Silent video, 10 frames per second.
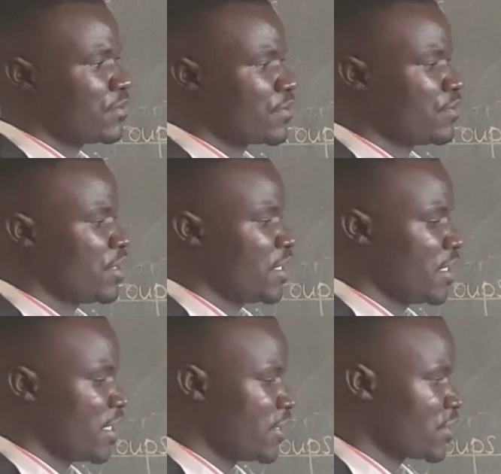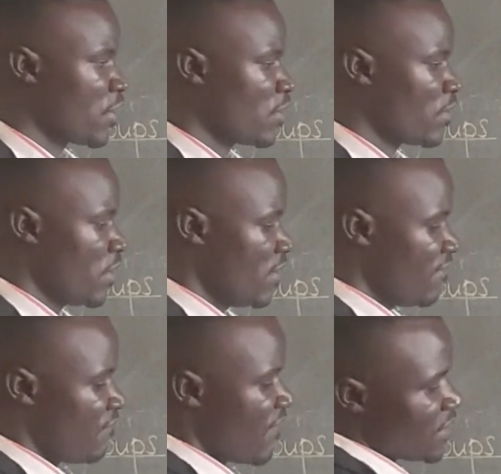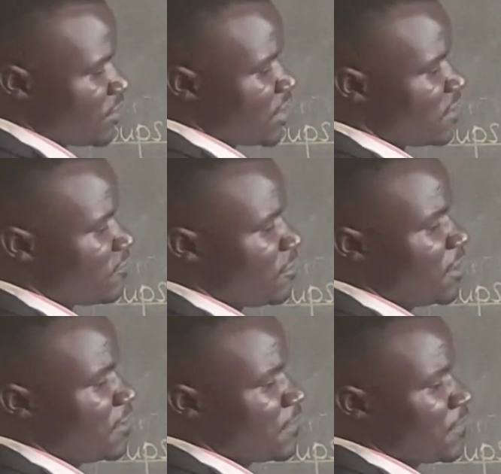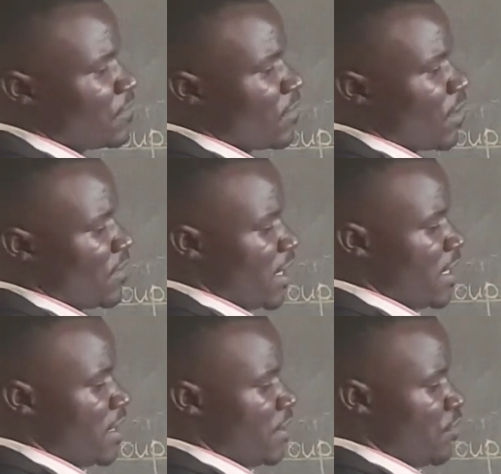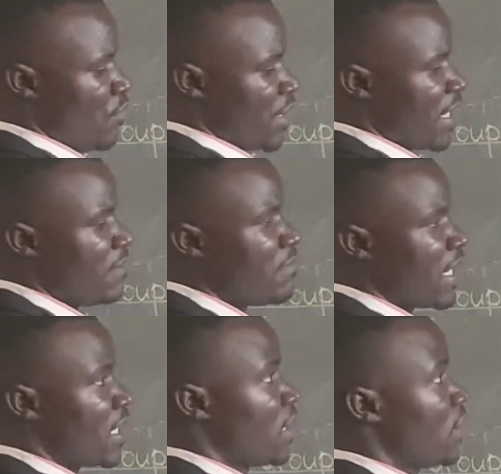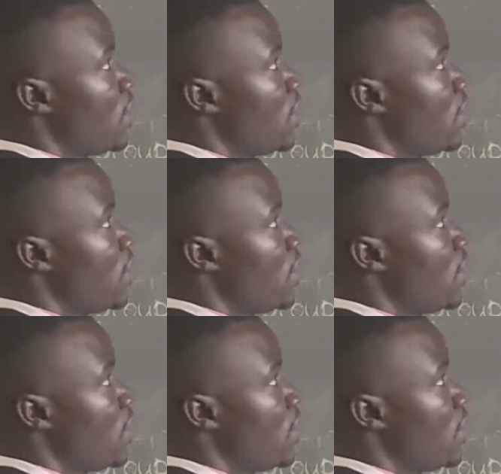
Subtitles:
Burundi, and so on. First do this for me, then we come back